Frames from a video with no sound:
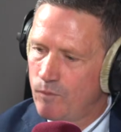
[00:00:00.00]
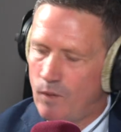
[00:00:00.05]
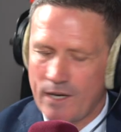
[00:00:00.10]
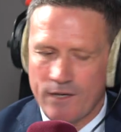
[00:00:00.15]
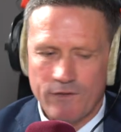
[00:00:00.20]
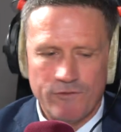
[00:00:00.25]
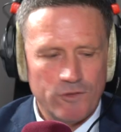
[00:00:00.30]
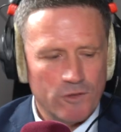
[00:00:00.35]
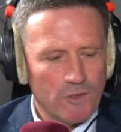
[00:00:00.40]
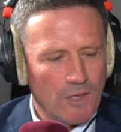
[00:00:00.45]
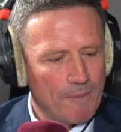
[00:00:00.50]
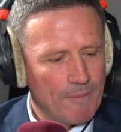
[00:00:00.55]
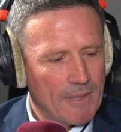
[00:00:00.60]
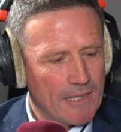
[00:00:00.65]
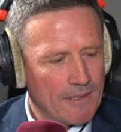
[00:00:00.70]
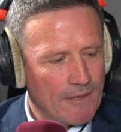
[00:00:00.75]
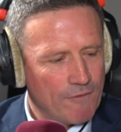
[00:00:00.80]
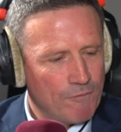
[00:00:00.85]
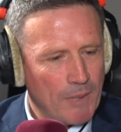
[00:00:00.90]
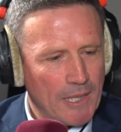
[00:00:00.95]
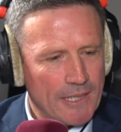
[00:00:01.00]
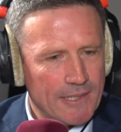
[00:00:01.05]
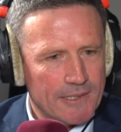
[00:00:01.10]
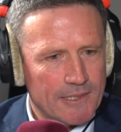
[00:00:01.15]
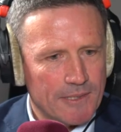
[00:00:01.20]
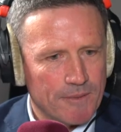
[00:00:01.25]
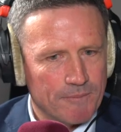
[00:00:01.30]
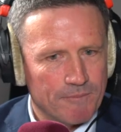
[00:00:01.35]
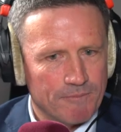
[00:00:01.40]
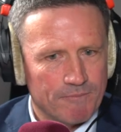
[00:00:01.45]
Wonderful. I mean, they've played
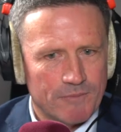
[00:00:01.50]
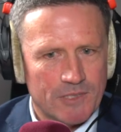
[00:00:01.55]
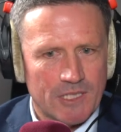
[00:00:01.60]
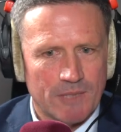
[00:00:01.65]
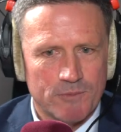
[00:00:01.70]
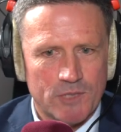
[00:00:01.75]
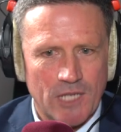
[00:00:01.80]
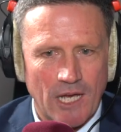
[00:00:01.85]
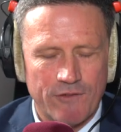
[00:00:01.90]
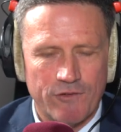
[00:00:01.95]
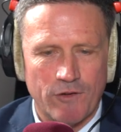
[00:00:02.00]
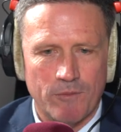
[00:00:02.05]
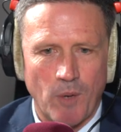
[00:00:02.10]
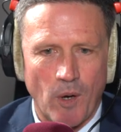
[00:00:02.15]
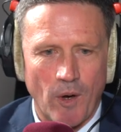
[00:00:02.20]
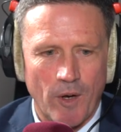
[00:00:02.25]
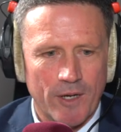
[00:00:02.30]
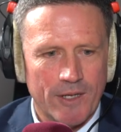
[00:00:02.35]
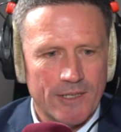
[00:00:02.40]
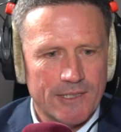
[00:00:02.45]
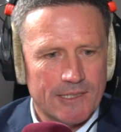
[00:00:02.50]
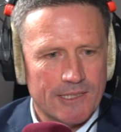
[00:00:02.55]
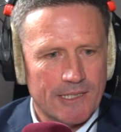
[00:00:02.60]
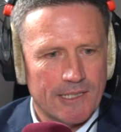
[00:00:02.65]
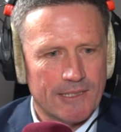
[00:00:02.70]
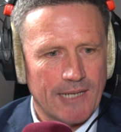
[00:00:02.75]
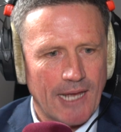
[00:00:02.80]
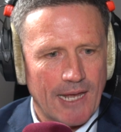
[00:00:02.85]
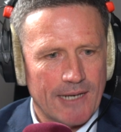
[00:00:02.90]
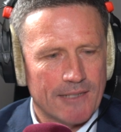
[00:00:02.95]
some tough opponents
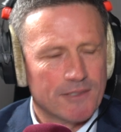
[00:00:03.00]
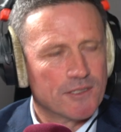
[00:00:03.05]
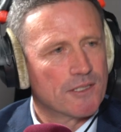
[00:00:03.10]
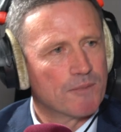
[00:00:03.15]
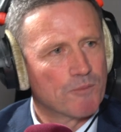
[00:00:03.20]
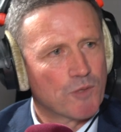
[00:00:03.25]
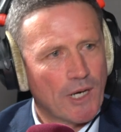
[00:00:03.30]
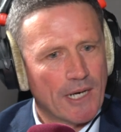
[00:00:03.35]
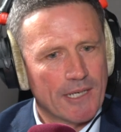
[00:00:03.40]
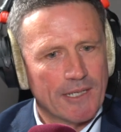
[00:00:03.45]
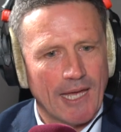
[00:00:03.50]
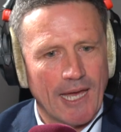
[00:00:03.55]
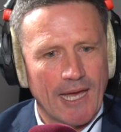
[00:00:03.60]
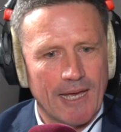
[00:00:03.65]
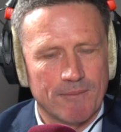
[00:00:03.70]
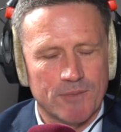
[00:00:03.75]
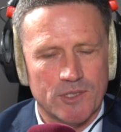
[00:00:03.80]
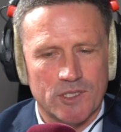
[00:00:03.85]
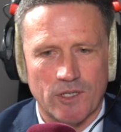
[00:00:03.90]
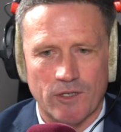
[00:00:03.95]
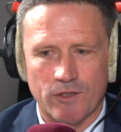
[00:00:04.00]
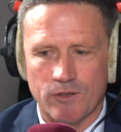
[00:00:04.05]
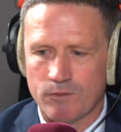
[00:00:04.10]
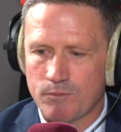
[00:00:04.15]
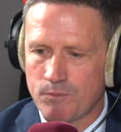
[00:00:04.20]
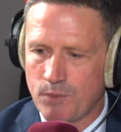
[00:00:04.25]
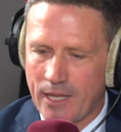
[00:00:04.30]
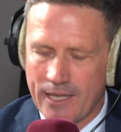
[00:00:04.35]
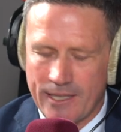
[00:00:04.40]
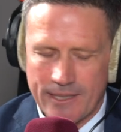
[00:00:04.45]
and had some great games. So
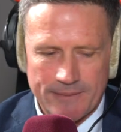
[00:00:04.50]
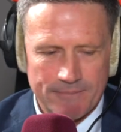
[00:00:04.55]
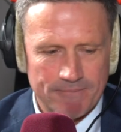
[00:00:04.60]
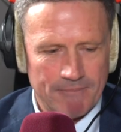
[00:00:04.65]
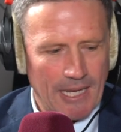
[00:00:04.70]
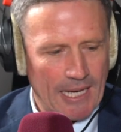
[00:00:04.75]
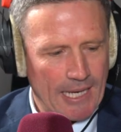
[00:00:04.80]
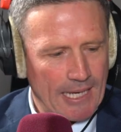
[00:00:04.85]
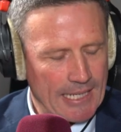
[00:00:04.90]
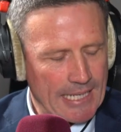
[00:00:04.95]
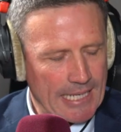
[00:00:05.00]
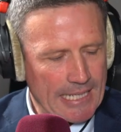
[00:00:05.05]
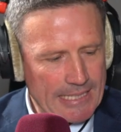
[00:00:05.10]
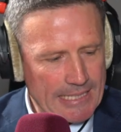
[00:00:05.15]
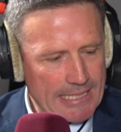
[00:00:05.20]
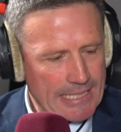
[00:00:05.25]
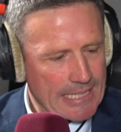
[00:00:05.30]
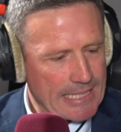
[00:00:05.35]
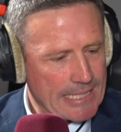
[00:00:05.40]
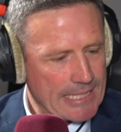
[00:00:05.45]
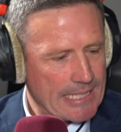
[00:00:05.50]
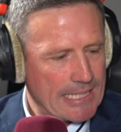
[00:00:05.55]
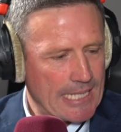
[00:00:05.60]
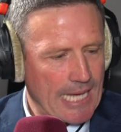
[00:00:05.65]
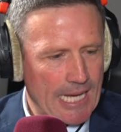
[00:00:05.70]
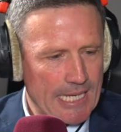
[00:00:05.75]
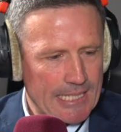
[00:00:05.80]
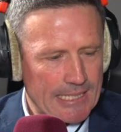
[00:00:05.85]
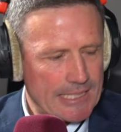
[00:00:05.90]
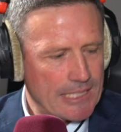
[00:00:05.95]
played
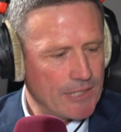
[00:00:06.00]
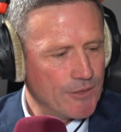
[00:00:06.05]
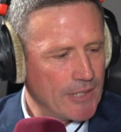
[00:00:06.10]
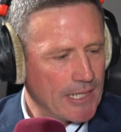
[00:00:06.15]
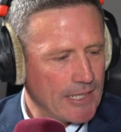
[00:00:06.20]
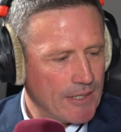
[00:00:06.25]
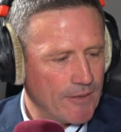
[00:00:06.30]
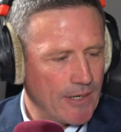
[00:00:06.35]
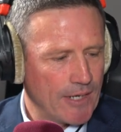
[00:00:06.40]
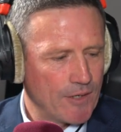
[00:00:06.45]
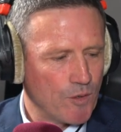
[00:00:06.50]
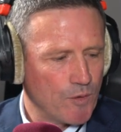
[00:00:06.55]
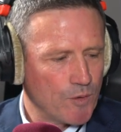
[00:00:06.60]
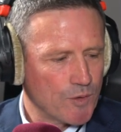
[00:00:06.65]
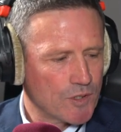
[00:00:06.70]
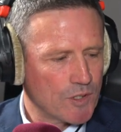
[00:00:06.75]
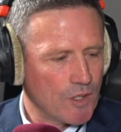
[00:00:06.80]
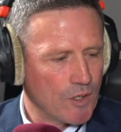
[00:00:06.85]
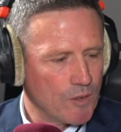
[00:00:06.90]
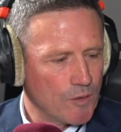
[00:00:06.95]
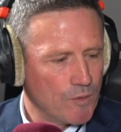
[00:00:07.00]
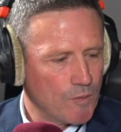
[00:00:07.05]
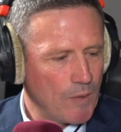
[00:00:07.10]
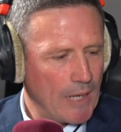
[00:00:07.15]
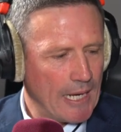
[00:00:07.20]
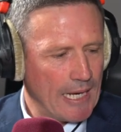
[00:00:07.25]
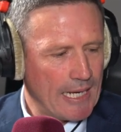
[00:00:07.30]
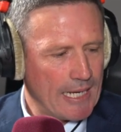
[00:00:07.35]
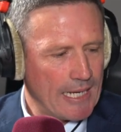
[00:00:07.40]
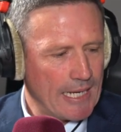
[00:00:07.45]
India, Syria, and also
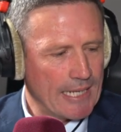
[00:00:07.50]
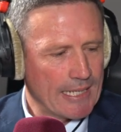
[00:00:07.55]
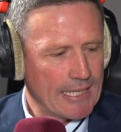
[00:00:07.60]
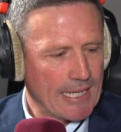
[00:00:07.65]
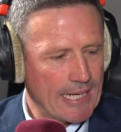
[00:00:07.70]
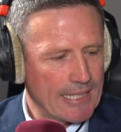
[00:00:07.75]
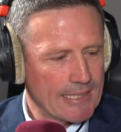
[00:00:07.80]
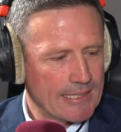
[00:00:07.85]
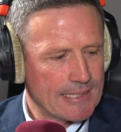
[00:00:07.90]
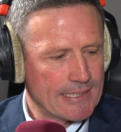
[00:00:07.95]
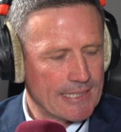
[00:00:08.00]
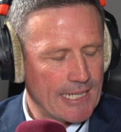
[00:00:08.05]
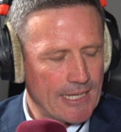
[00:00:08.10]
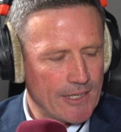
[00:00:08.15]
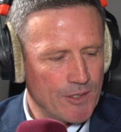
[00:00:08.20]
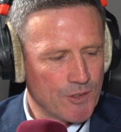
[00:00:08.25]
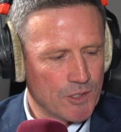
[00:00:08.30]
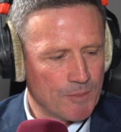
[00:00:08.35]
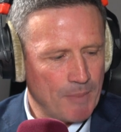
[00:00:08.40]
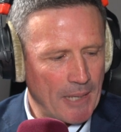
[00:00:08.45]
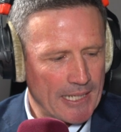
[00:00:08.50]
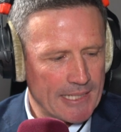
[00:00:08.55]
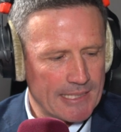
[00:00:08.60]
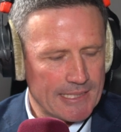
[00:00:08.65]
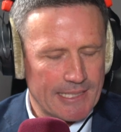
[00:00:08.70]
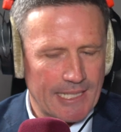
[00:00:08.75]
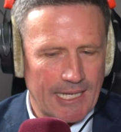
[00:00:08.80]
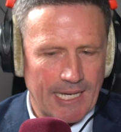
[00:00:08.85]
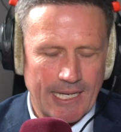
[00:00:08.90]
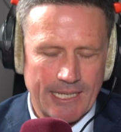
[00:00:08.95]
against
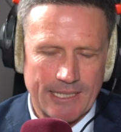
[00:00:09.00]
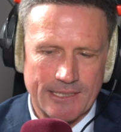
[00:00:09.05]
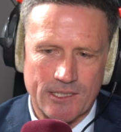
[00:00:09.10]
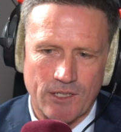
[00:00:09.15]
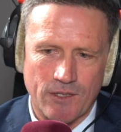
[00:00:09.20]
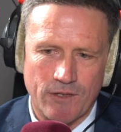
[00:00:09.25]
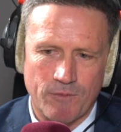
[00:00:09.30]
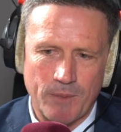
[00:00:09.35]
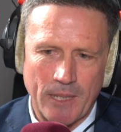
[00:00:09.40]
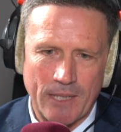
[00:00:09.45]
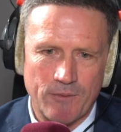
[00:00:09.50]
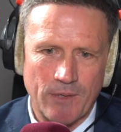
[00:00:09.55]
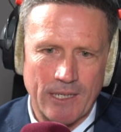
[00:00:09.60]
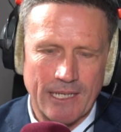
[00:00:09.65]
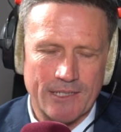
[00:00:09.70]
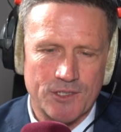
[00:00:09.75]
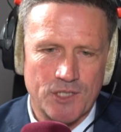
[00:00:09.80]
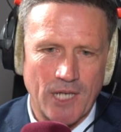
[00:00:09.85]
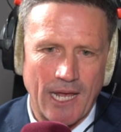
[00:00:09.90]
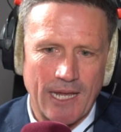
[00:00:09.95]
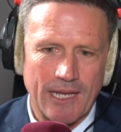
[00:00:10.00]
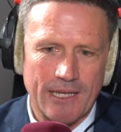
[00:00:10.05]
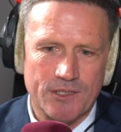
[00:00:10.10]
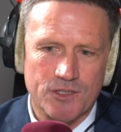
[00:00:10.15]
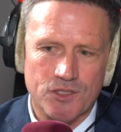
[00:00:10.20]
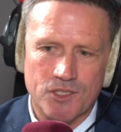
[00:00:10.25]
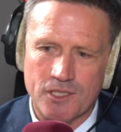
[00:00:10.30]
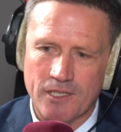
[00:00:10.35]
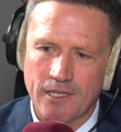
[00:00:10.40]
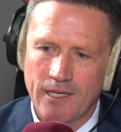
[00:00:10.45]
Uzbekistan. So they've been really
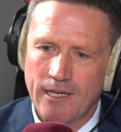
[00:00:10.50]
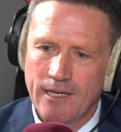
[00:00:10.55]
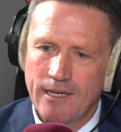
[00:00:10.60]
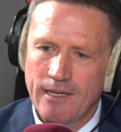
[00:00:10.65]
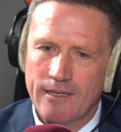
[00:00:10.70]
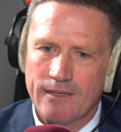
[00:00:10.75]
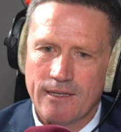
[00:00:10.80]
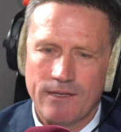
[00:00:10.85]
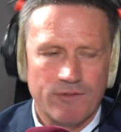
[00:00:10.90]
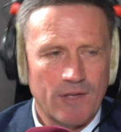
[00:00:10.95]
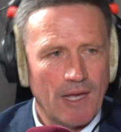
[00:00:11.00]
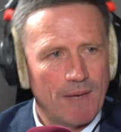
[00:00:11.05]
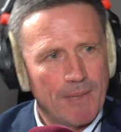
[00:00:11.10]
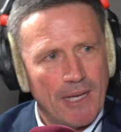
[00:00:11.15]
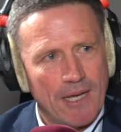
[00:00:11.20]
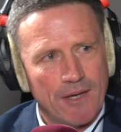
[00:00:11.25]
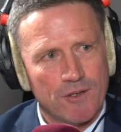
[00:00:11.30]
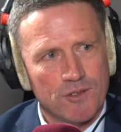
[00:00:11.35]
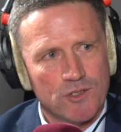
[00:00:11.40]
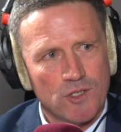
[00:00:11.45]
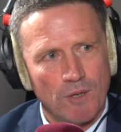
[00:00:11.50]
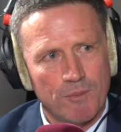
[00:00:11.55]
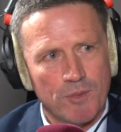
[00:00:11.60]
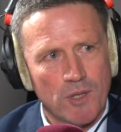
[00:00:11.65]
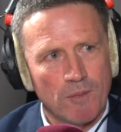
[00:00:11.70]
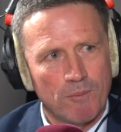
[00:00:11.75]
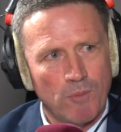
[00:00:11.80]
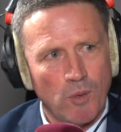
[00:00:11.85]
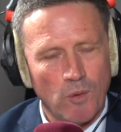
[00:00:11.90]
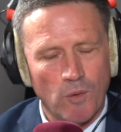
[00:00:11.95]
challenged. They've come out on top of
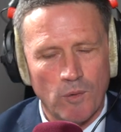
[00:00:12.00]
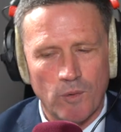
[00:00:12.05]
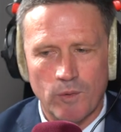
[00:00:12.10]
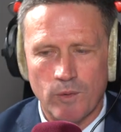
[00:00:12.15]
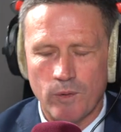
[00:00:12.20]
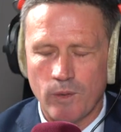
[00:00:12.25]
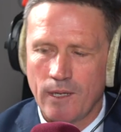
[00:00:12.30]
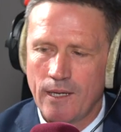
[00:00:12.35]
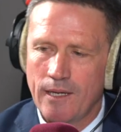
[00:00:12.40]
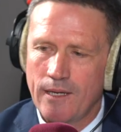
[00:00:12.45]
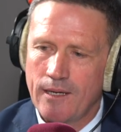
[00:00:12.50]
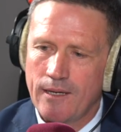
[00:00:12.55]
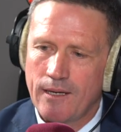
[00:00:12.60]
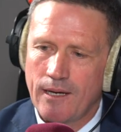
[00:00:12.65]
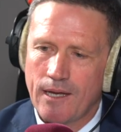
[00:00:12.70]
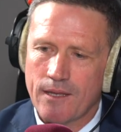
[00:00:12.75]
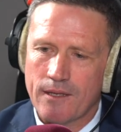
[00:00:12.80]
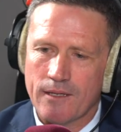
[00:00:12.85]
the pool. I